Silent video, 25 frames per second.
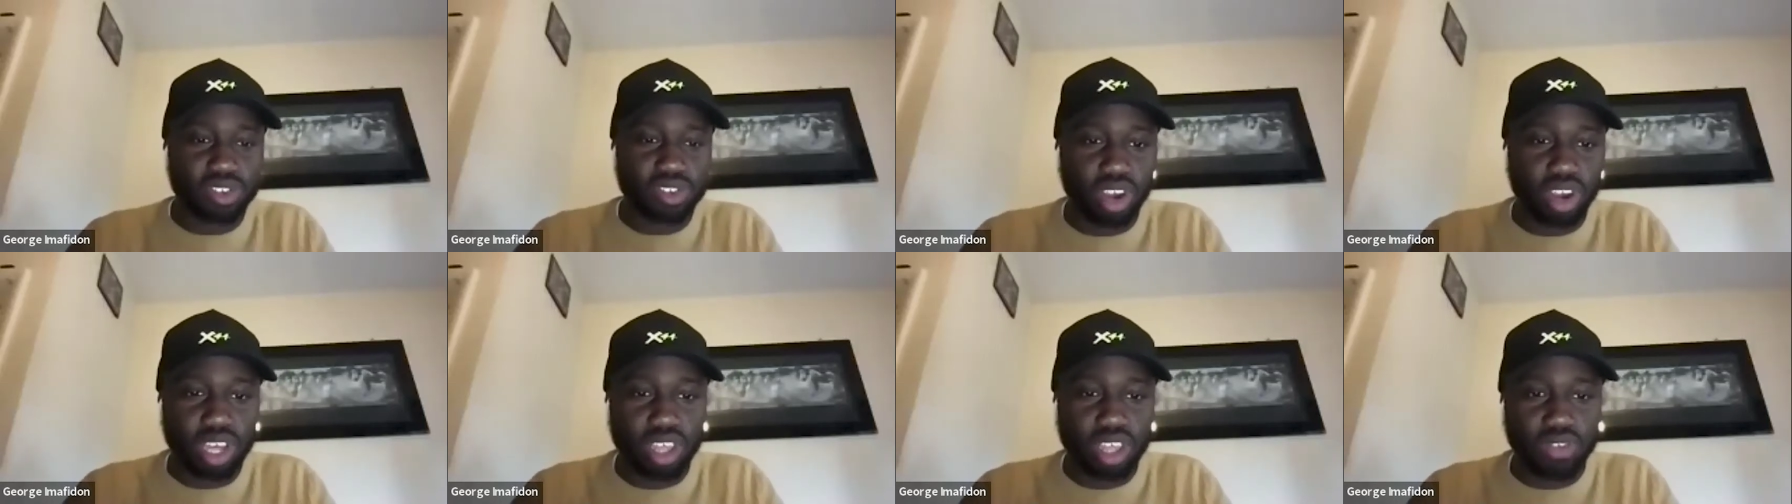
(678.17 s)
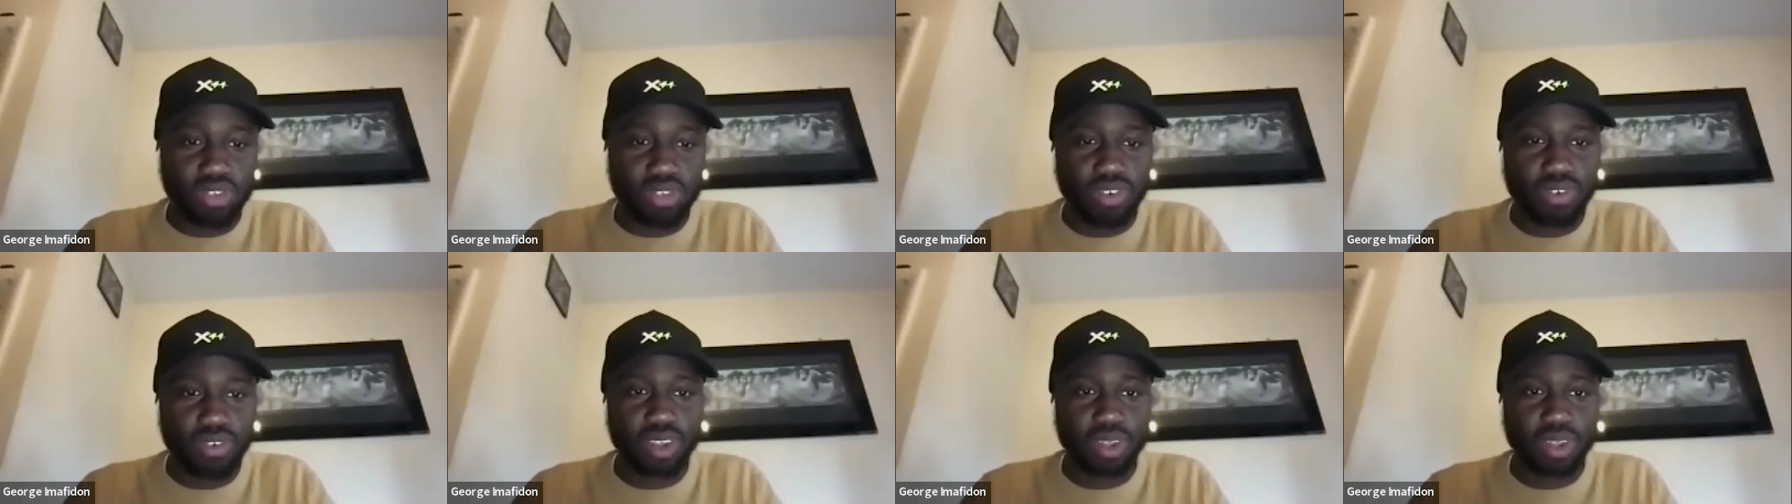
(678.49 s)

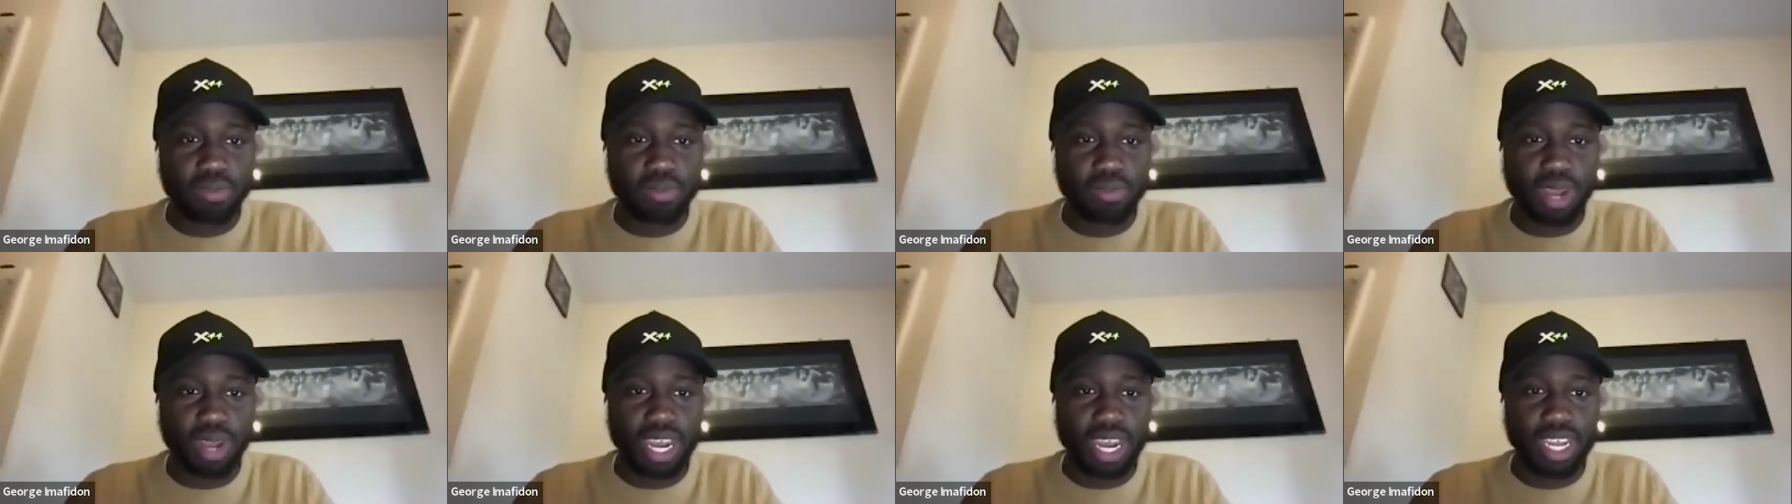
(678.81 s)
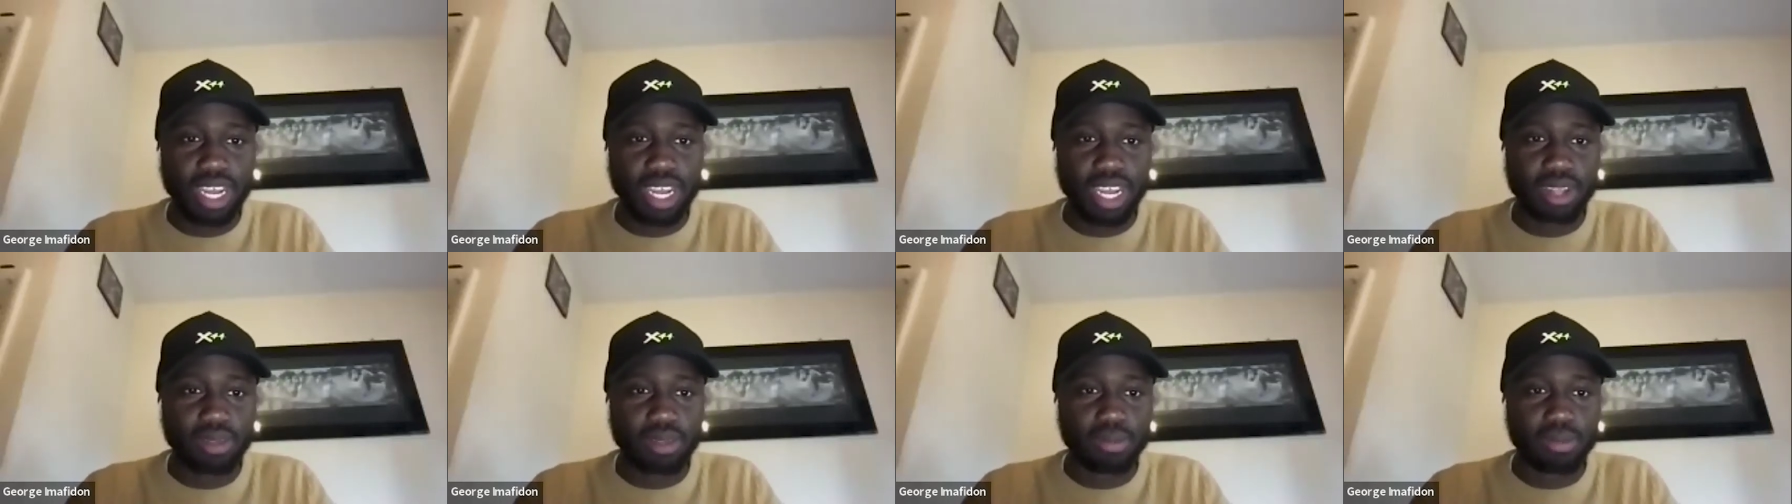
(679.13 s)
whatnot that you
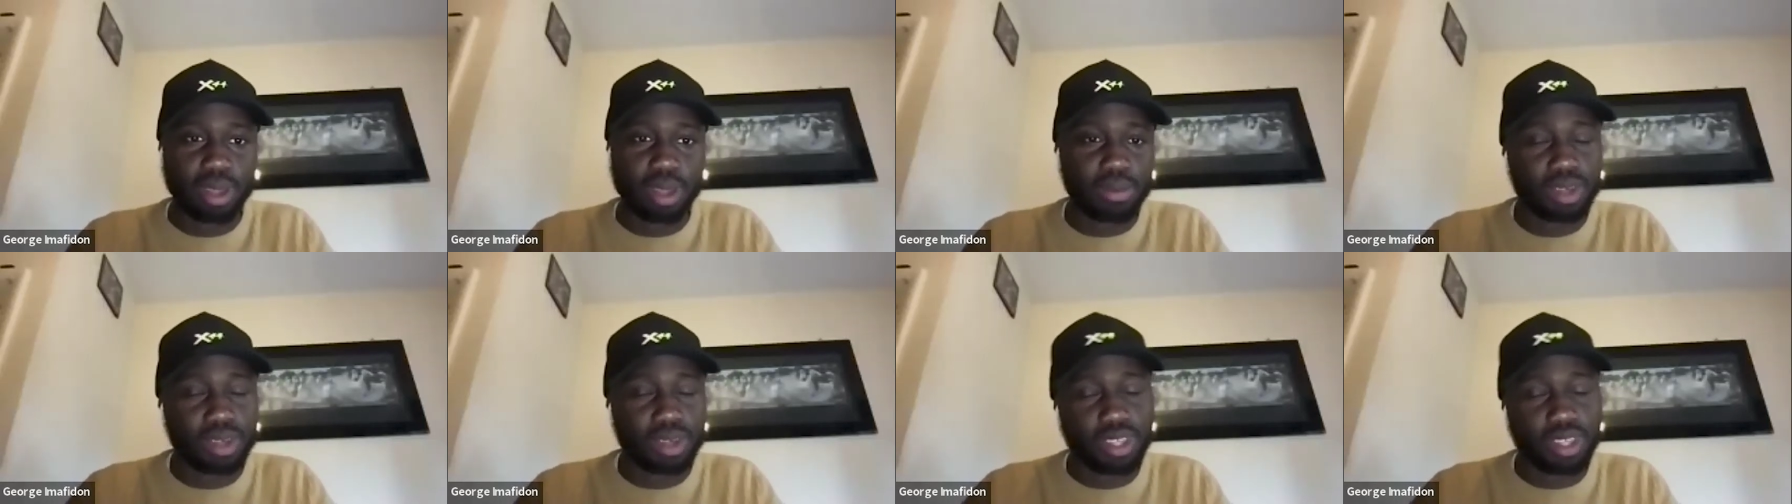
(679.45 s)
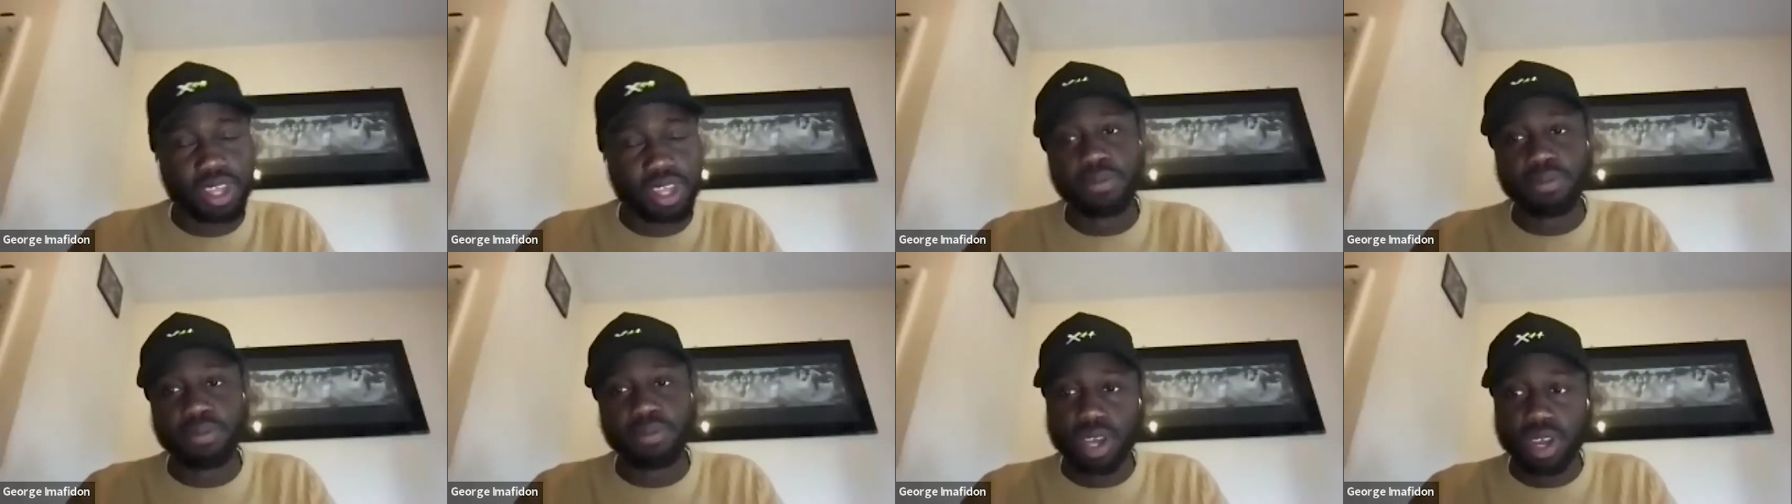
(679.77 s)
trust for
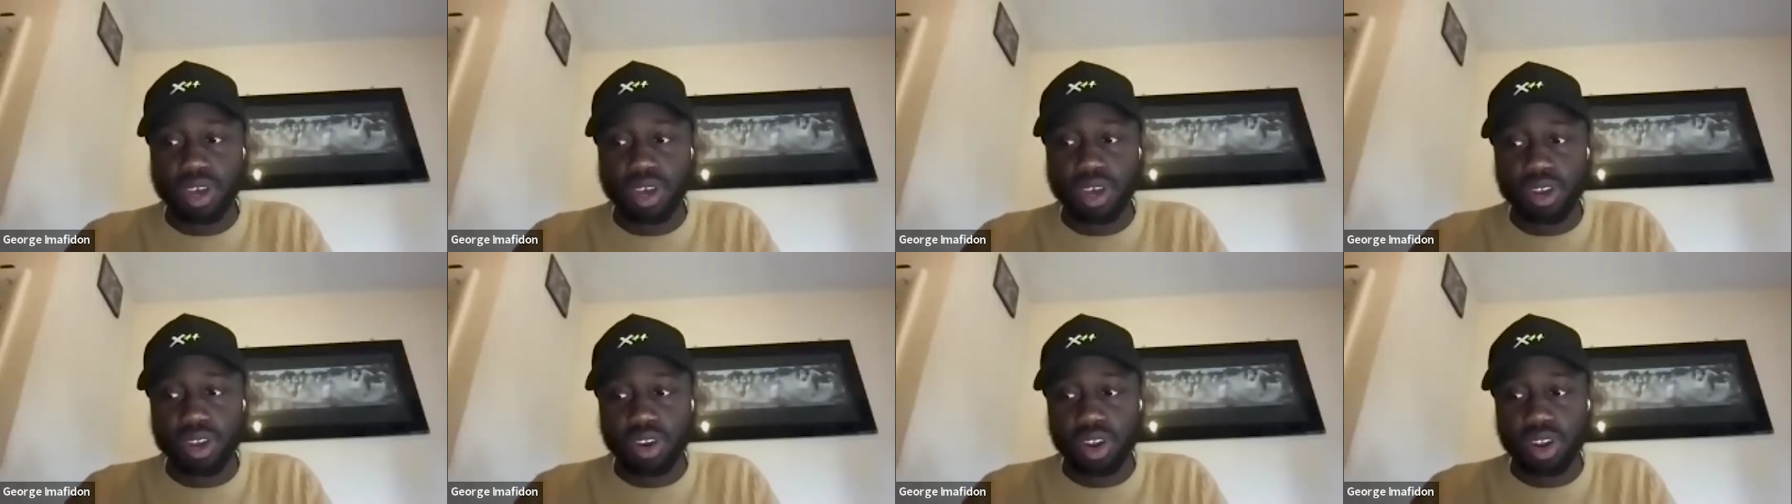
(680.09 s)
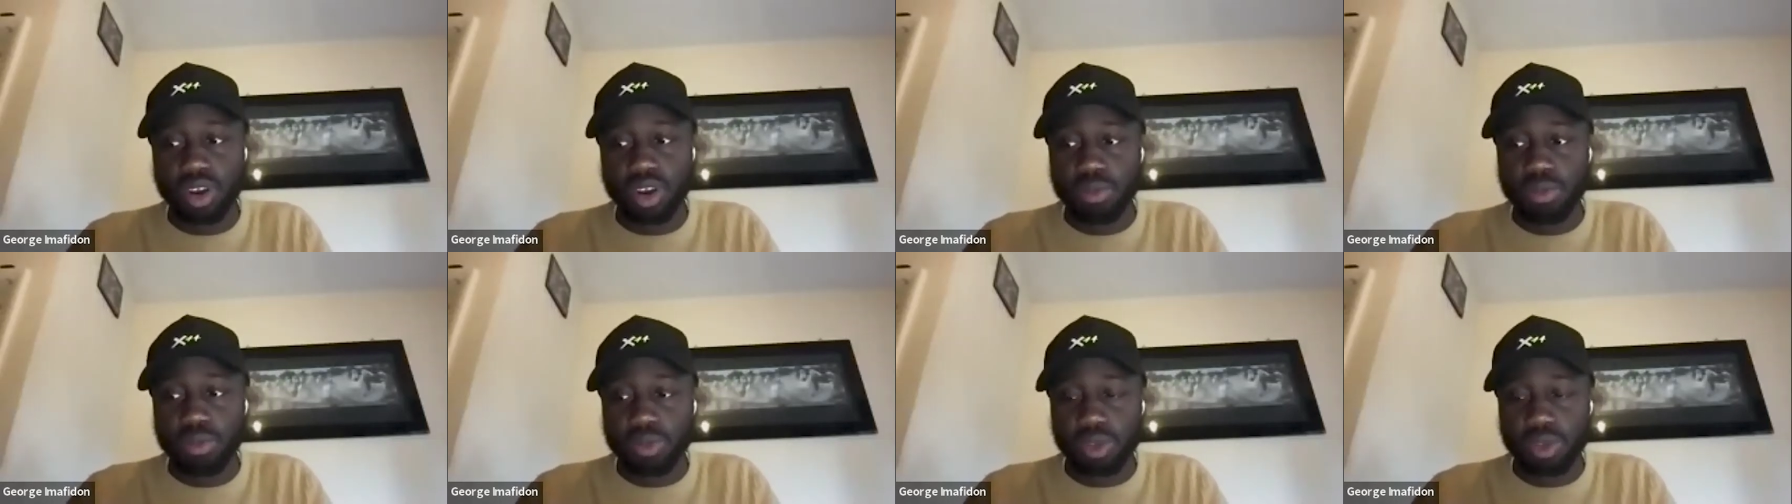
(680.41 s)
feedback and maybe
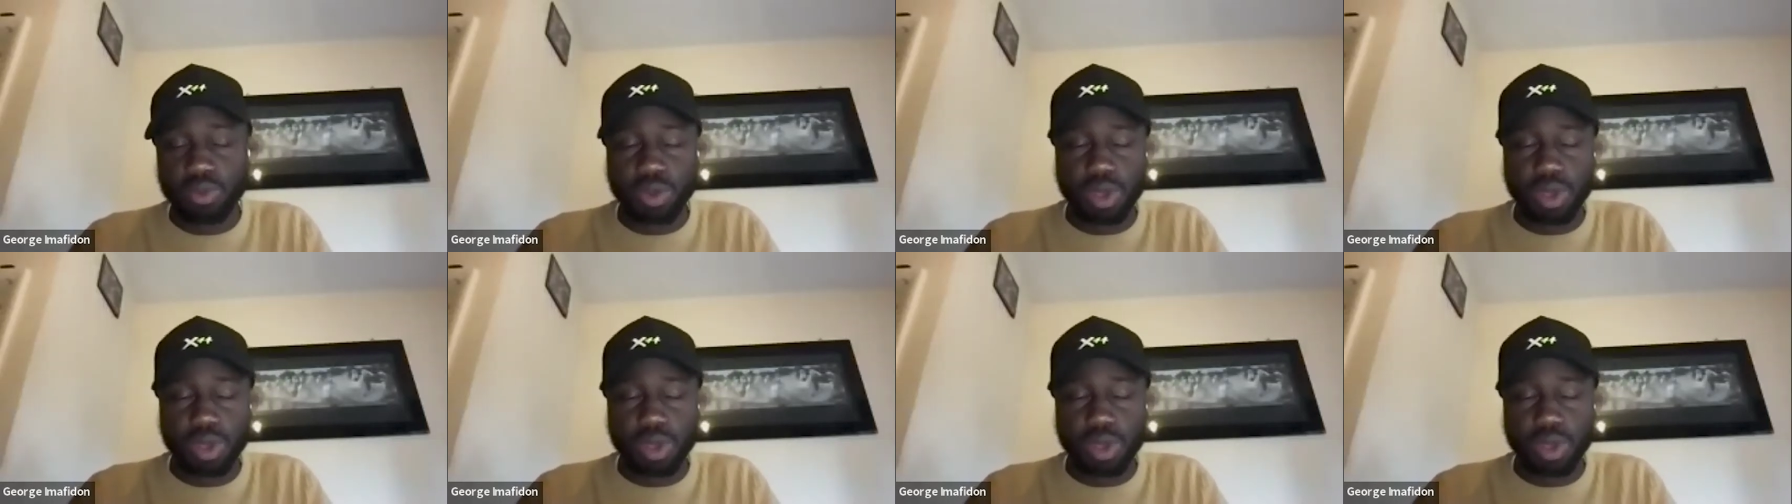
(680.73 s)
some